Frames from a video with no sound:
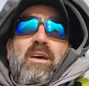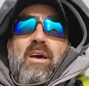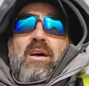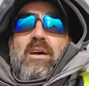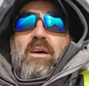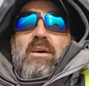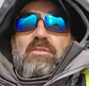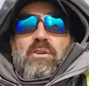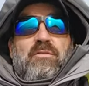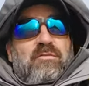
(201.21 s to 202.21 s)

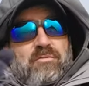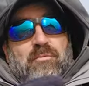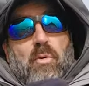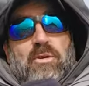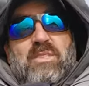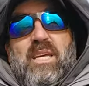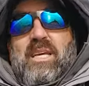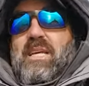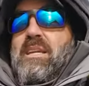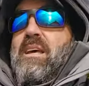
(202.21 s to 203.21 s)
to
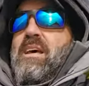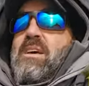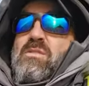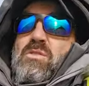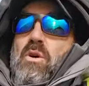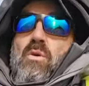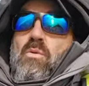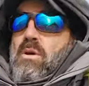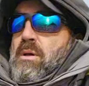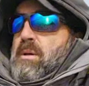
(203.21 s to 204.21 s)
14. So